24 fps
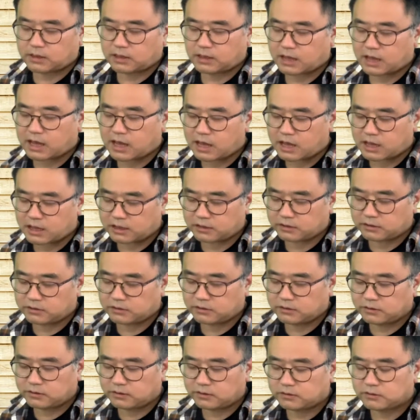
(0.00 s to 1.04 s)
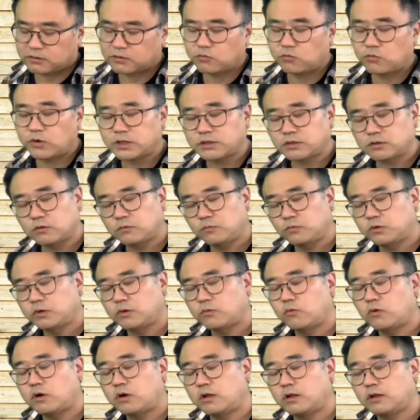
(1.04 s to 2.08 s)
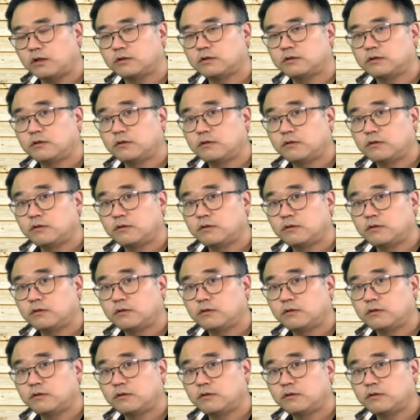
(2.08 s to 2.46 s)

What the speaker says: and the rest of the world